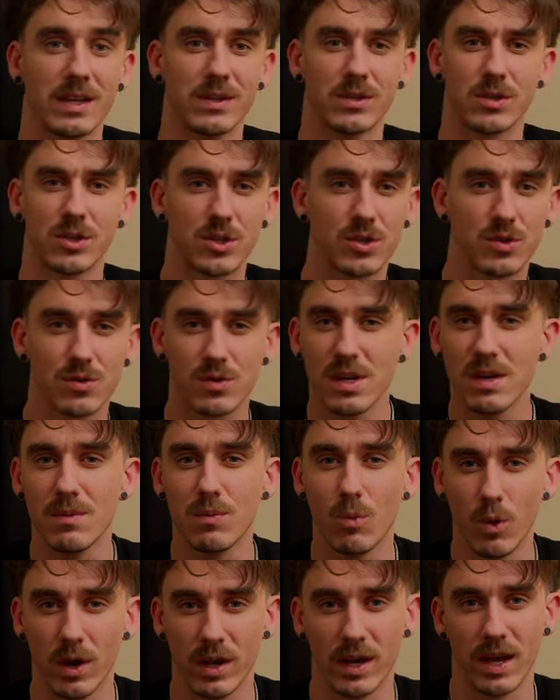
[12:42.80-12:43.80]
and
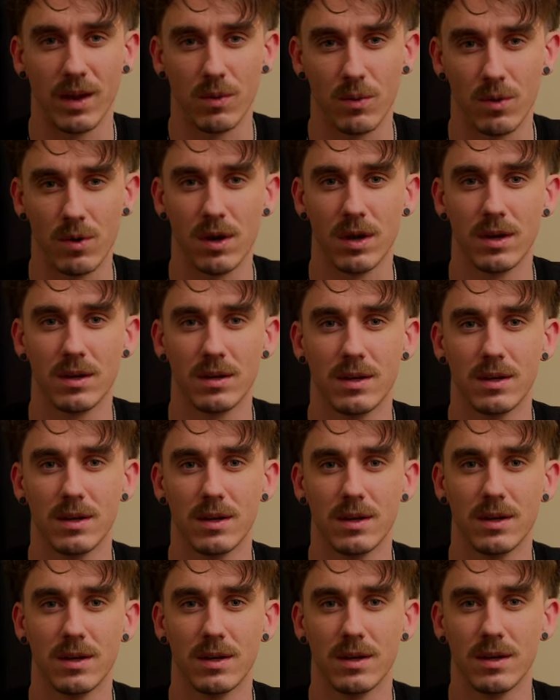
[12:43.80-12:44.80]
stream when I want.
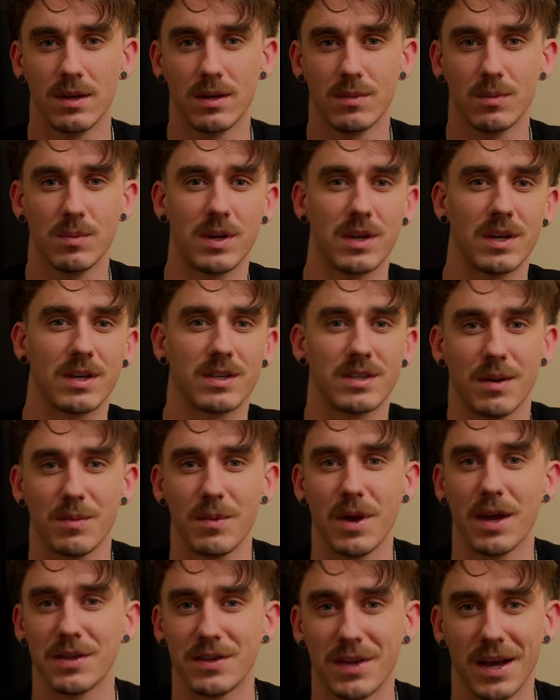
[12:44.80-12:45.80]
Because I'm
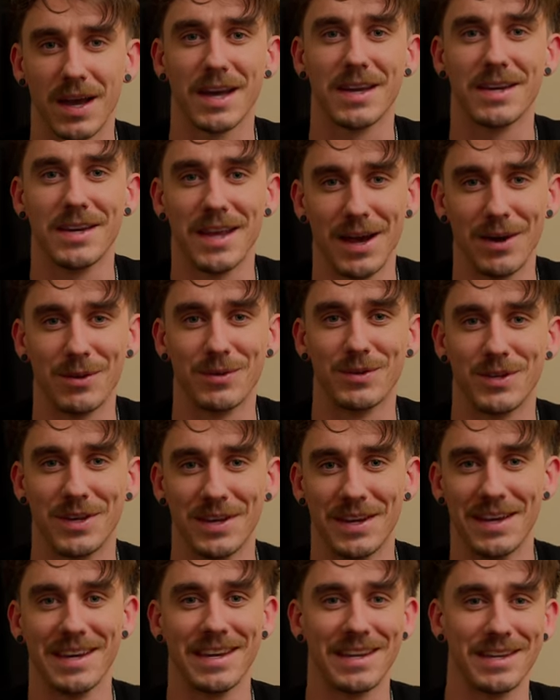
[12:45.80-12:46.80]
not tied down to
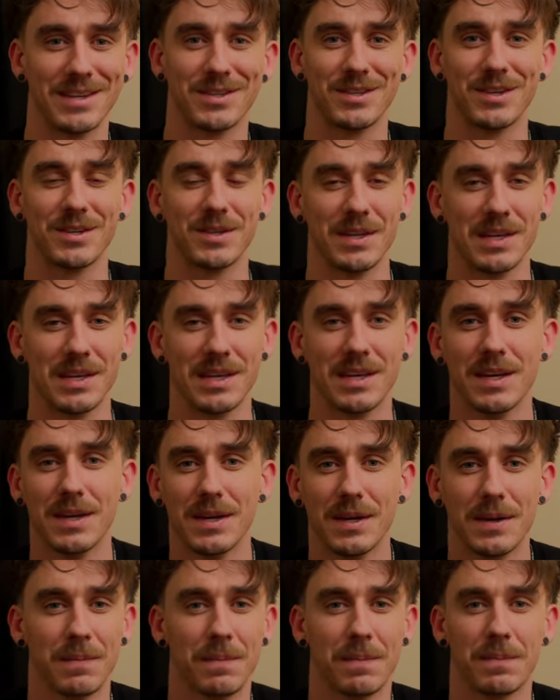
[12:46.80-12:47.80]
any silly
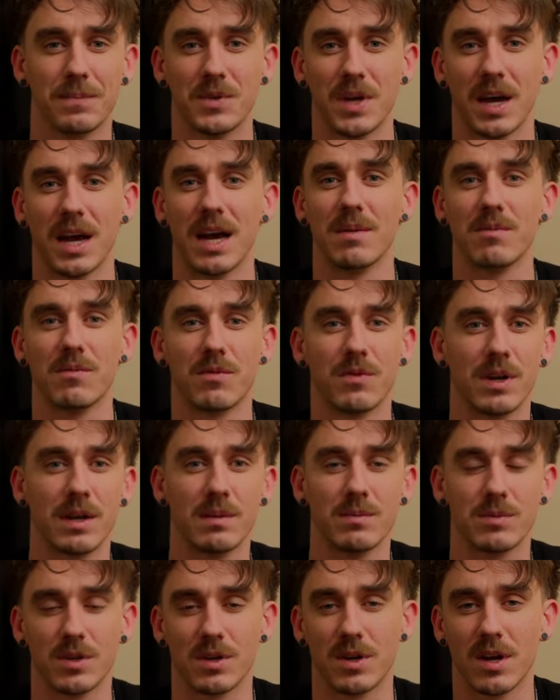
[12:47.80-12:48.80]
time
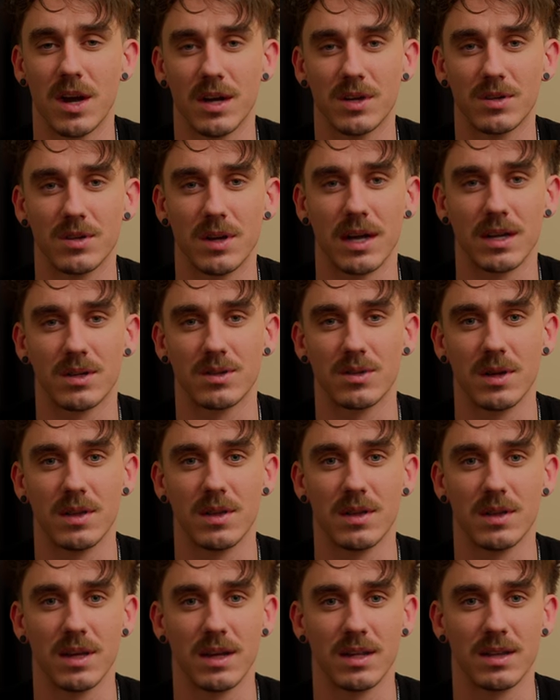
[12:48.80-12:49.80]
frames or contracts or
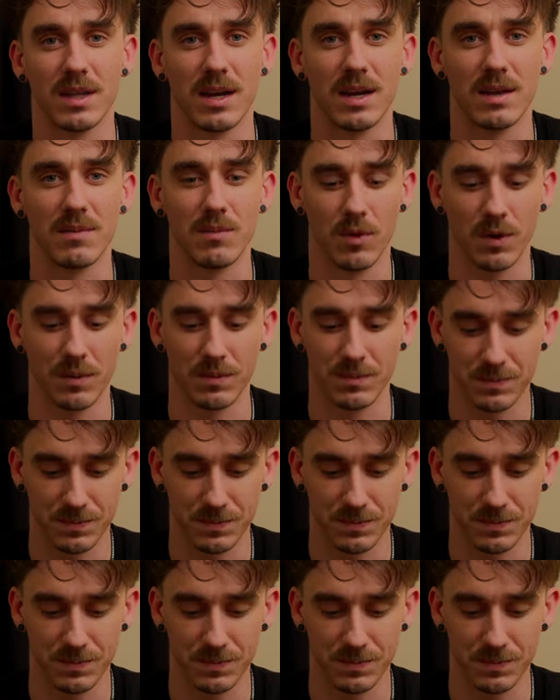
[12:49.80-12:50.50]
anything like that anymore.